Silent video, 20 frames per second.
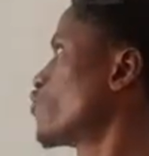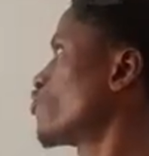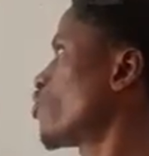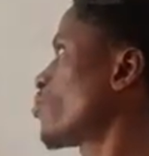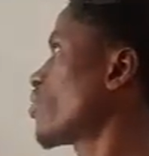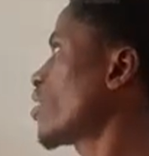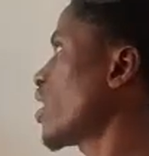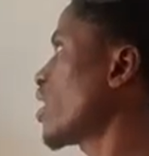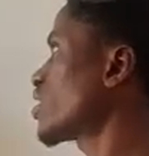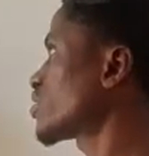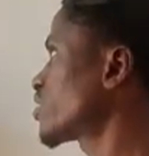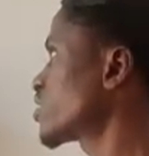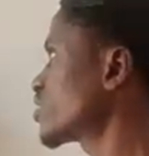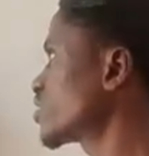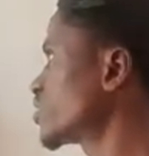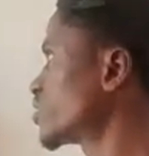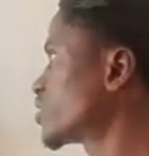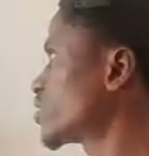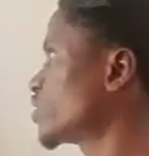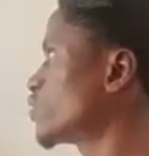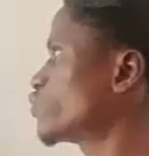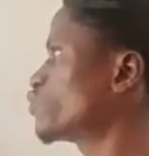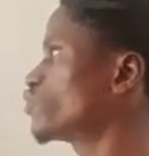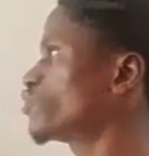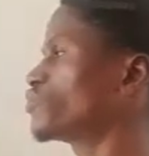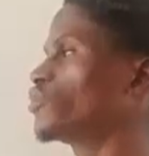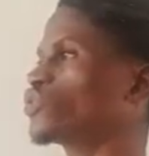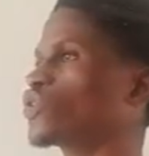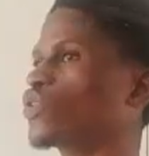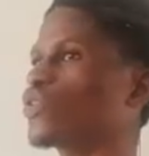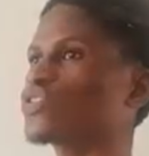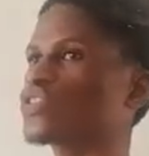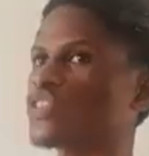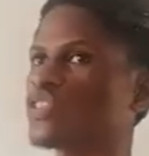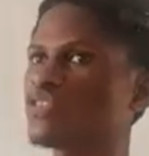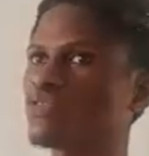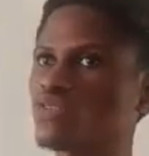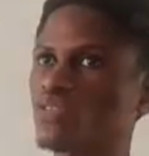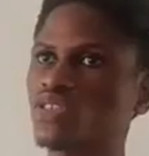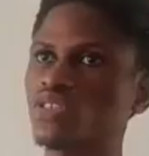from elasticity, be
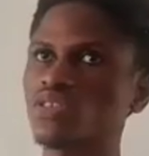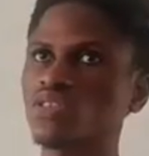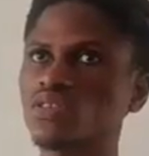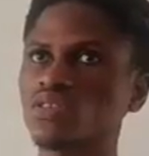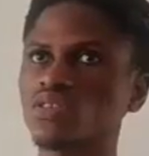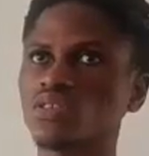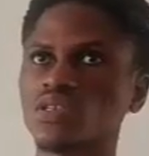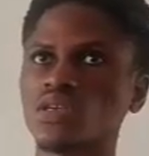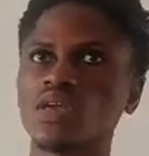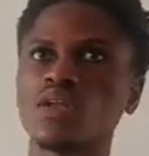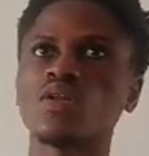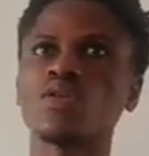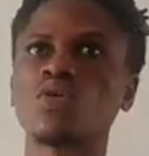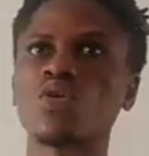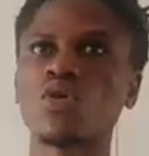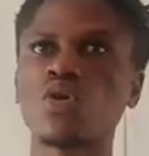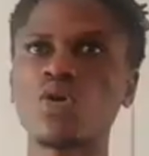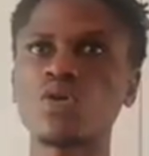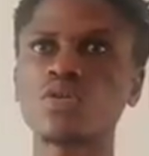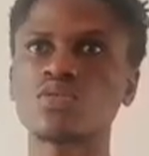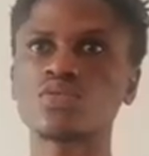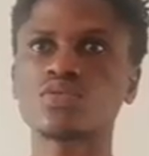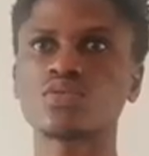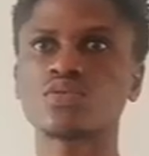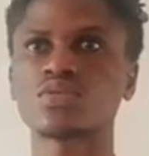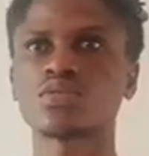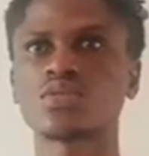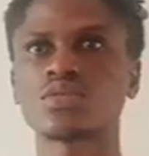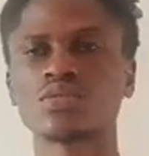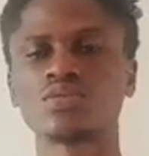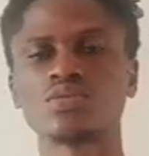considering a law